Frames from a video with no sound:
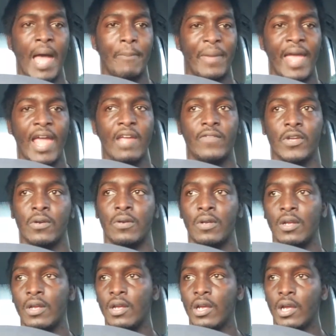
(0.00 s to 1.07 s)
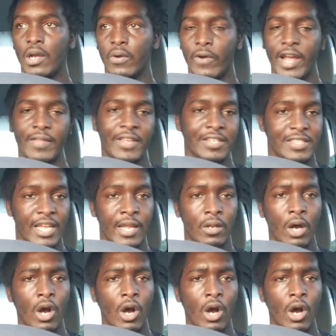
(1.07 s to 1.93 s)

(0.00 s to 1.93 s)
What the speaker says: behavior, right? They said,